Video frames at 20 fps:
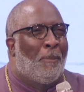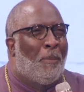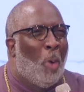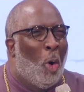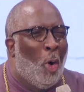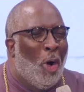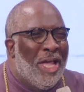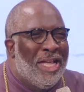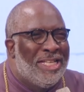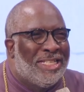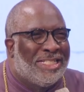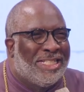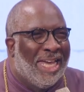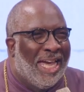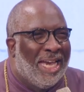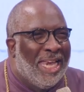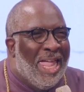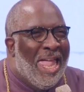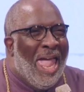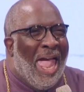
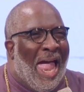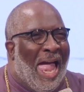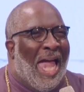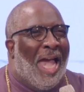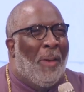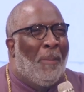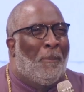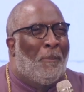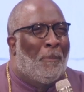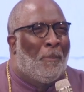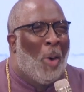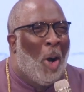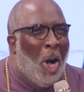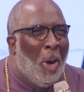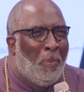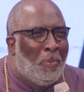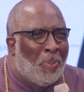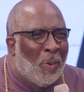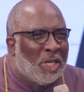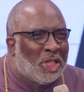pointed and
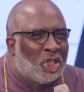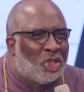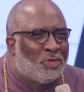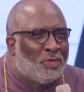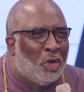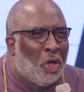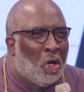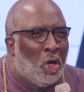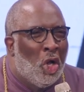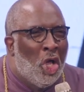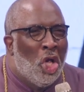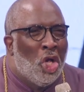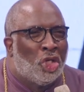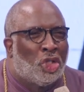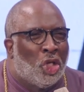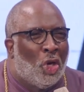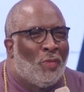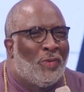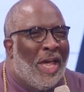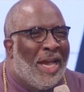purposeful
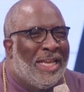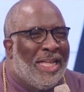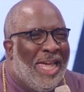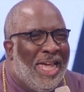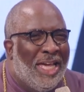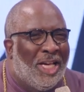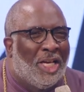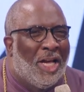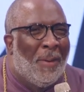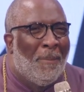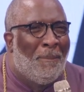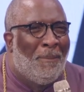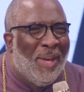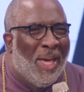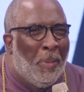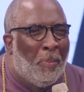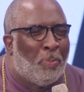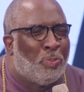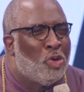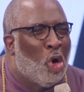so that he could
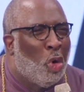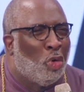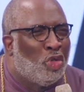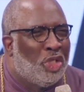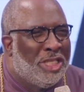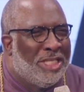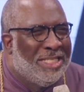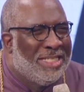be productive.